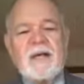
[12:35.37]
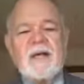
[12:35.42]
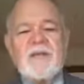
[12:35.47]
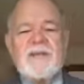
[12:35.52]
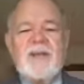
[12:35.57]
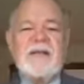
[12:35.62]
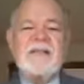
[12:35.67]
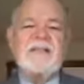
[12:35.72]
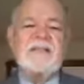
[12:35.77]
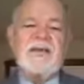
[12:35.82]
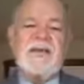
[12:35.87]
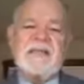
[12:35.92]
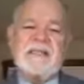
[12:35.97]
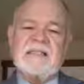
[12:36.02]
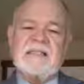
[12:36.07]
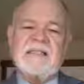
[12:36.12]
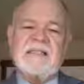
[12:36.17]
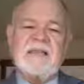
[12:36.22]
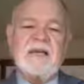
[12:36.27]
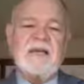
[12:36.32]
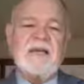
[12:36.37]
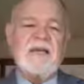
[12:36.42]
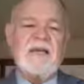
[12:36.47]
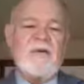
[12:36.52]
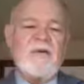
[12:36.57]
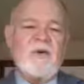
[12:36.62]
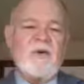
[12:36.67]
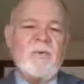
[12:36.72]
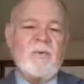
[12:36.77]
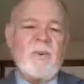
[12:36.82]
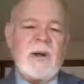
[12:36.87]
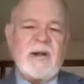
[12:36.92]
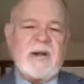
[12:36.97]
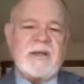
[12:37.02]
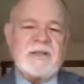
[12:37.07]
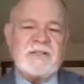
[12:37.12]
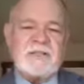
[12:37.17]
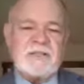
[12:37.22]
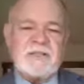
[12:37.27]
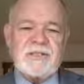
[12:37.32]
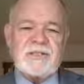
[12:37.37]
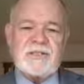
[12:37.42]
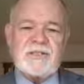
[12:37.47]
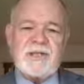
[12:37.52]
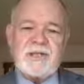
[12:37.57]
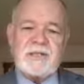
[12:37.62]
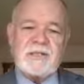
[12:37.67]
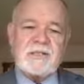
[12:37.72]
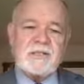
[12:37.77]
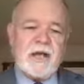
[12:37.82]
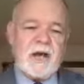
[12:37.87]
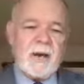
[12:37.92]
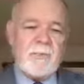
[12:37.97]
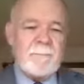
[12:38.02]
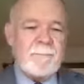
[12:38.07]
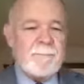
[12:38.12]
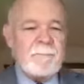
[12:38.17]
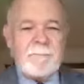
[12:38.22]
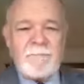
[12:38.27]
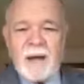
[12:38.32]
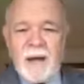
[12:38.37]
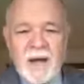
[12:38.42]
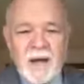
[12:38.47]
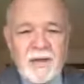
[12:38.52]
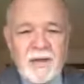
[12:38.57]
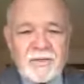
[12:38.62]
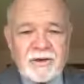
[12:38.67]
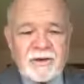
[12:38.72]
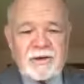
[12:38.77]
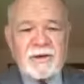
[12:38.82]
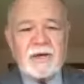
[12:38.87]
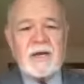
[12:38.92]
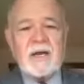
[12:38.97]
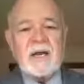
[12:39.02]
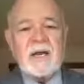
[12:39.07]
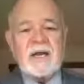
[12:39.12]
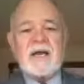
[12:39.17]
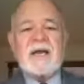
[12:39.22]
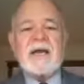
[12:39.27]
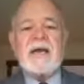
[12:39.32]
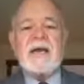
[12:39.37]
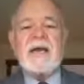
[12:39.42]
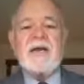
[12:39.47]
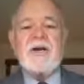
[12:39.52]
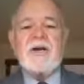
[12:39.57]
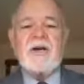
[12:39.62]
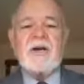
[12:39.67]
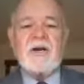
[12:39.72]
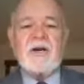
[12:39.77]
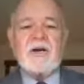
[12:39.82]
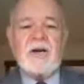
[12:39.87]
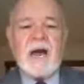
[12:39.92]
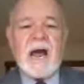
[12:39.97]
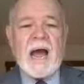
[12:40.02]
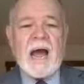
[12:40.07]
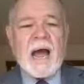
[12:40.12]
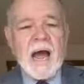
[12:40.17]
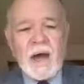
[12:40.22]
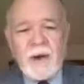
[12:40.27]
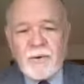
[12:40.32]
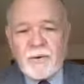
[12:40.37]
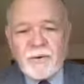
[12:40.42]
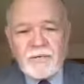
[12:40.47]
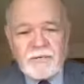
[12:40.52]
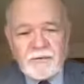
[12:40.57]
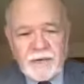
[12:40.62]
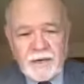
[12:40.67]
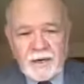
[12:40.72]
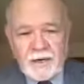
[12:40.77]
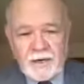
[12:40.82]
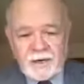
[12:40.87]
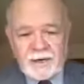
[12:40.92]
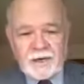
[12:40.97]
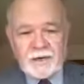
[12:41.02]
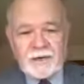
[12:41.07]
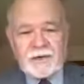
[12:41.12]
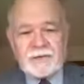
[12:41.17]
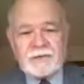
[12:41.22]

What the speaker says: They say, "Send her away. She's just a bother. Get her out of here."